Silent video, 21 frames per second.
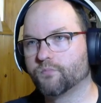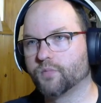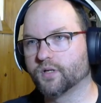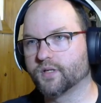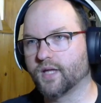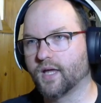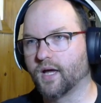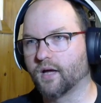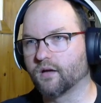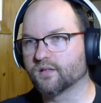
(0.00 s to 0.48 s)

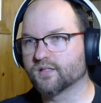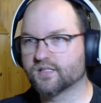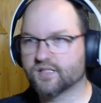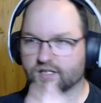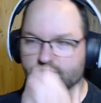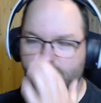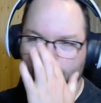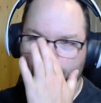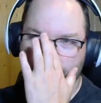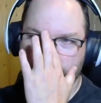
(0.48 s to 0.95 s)
But yeah,
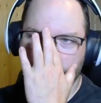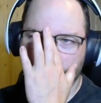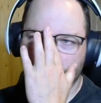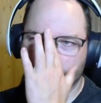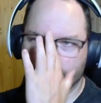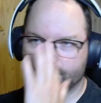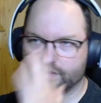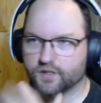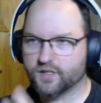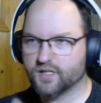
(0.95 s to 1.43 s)

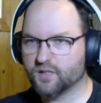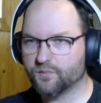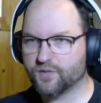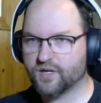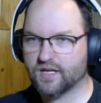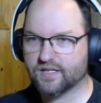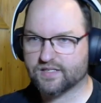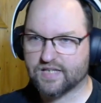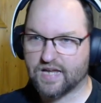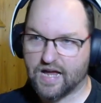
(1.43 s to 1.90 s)
650
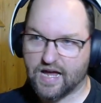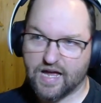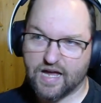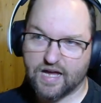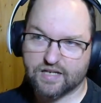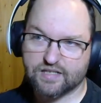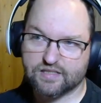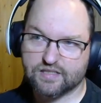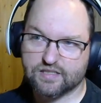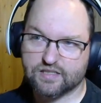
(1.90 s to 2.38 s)
DPS
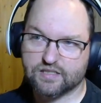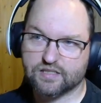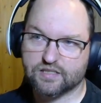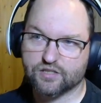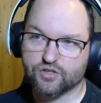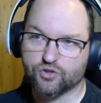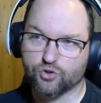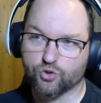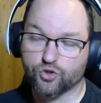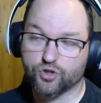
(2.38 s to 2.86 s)

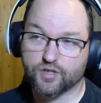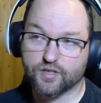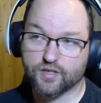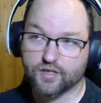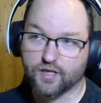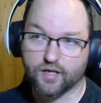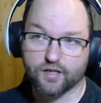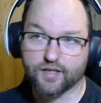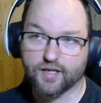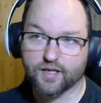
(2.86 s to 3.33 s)
axe, you
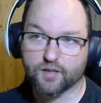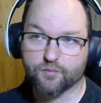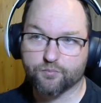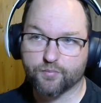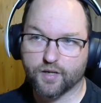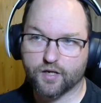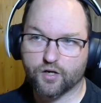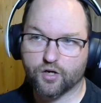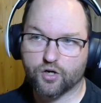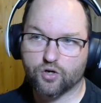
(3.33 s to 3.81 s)
can
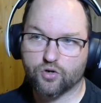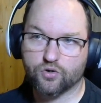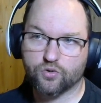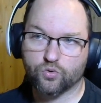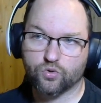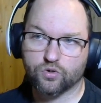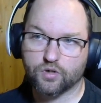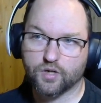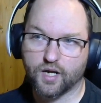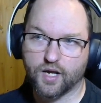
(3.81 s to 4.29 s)
get
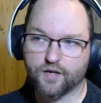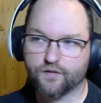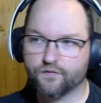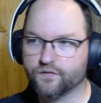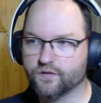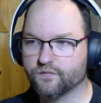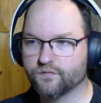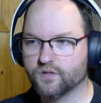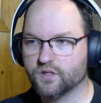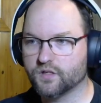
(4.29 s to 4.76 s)
better,
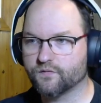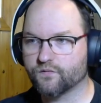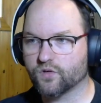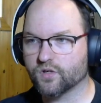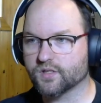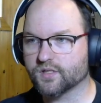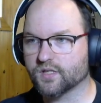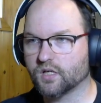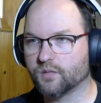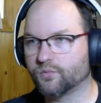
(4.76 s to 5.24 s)
850
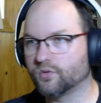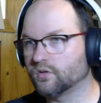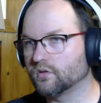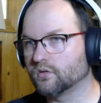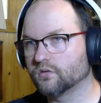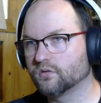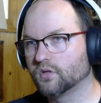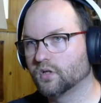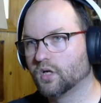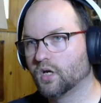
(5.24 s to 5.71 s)
for
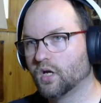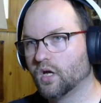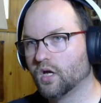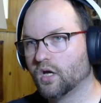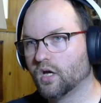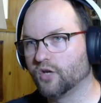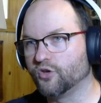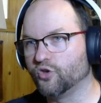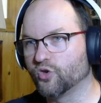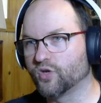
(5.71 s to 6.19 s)
example.
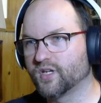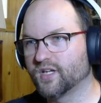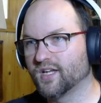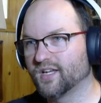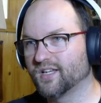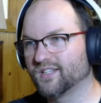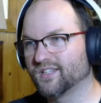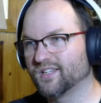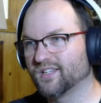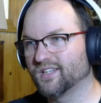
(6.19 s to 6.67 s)
You
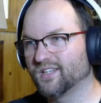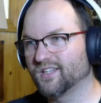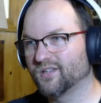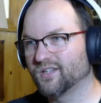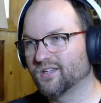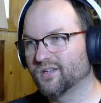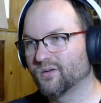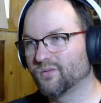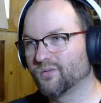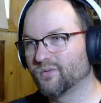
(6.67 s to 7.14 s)
can
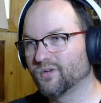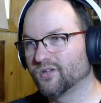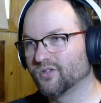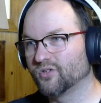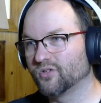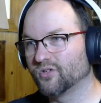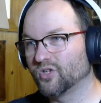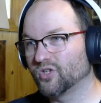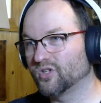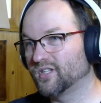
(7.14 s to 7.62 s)

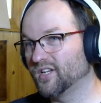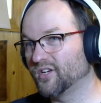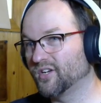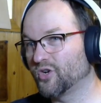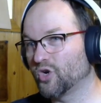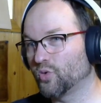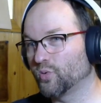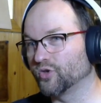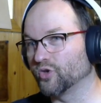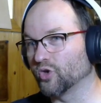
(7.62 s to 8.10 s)

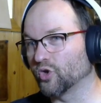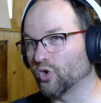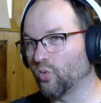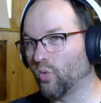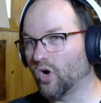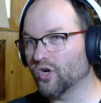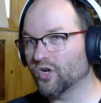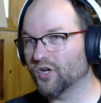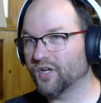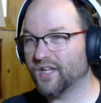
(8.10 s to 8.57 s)
tinker with the
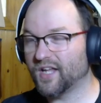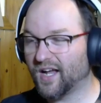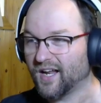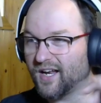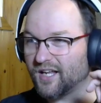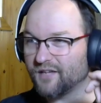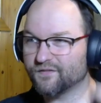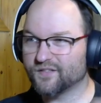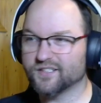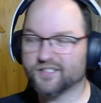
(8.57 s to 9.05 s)
quality. I
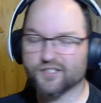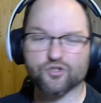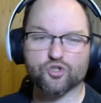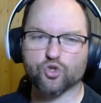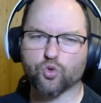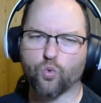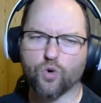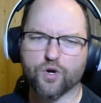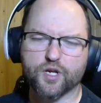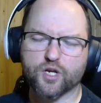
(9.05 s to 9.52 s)
left it at
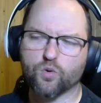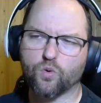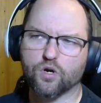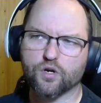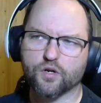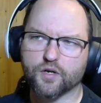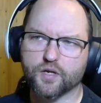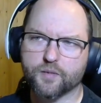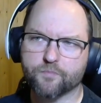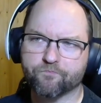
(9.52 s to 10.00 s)
20
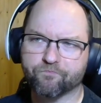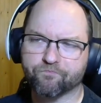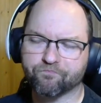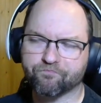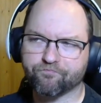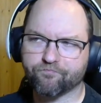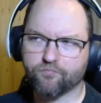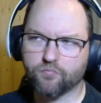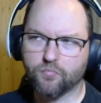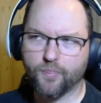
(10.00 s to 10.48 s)
quality
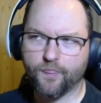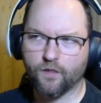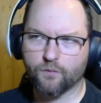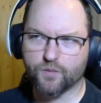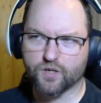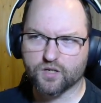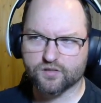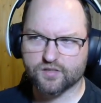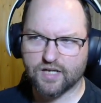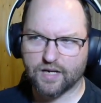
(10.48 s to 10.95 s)

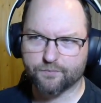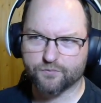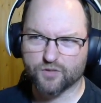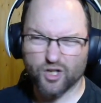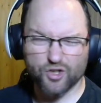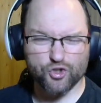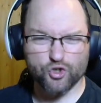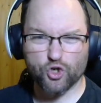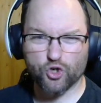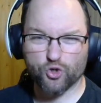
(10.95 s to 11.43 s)
because I'm not